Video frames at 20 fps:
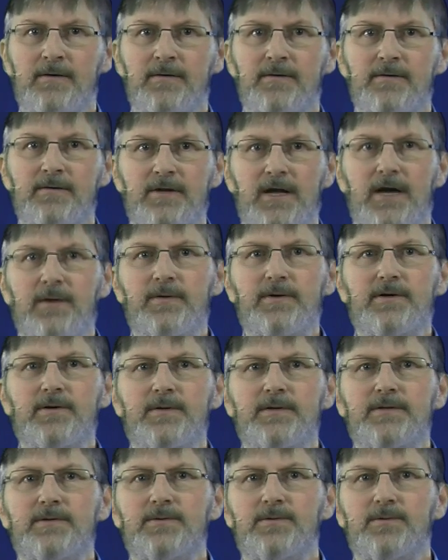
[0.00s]
Now we're
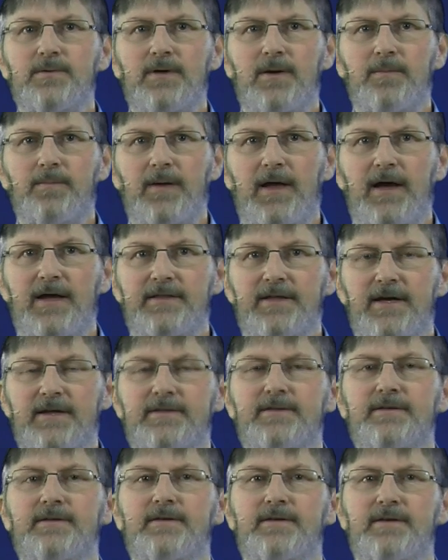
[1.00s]
going to apply
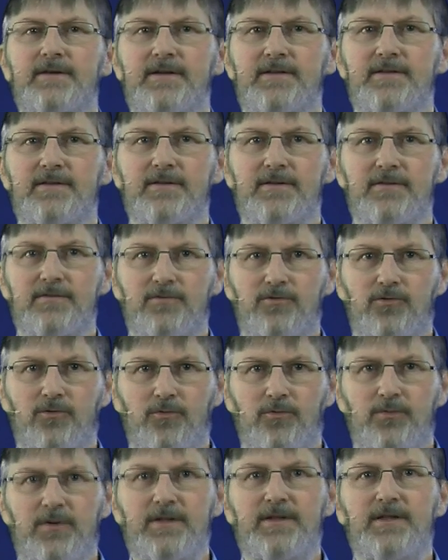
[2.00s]
that in
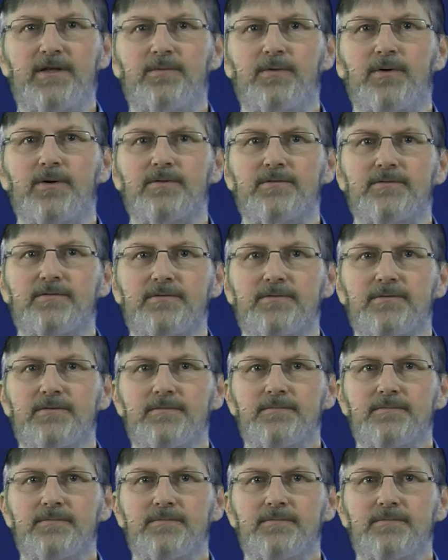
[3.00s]
3D worlds.